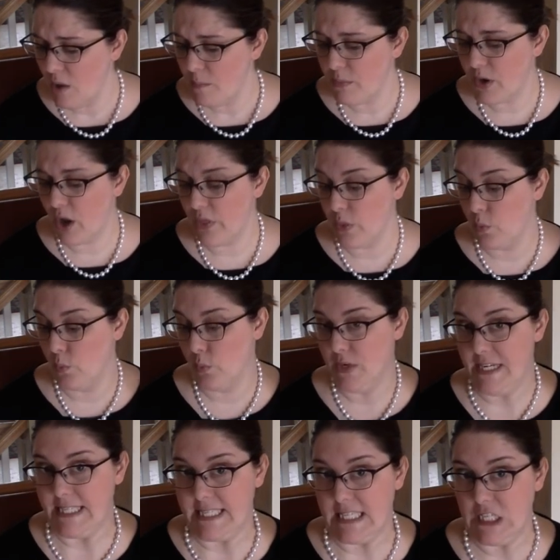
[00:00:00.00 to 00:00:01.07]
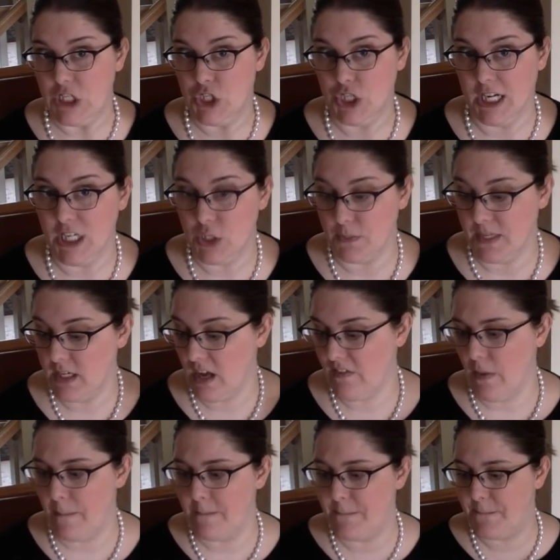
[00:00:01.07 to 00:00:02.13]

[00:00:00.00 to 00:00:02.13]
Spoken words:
but on the reasoned judgment of a